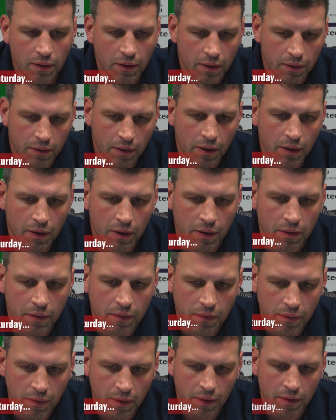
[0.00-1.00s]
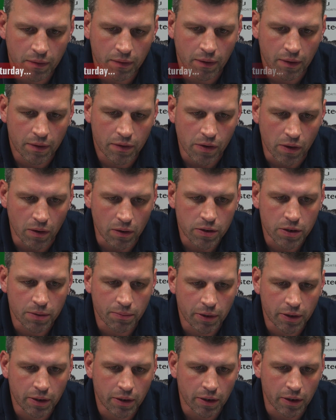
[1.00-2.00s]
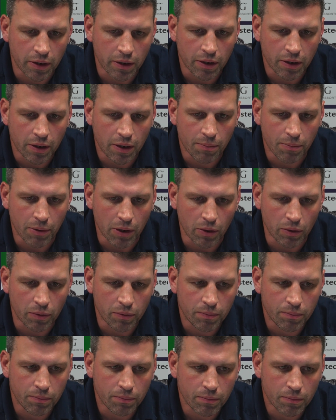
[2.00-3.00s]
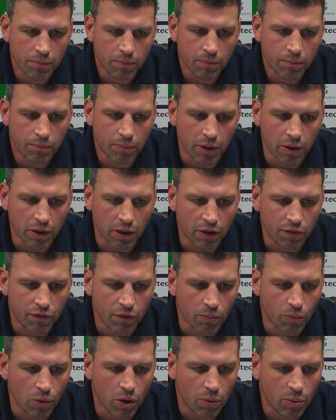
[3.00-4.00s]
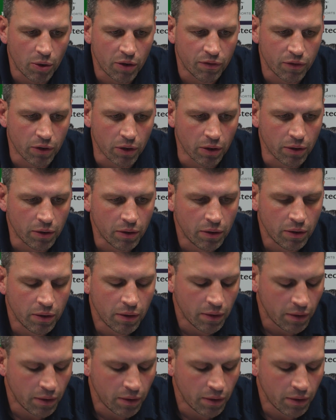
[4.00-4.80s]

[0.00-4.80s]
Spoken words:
I think it's ultimately about belief in what we've done.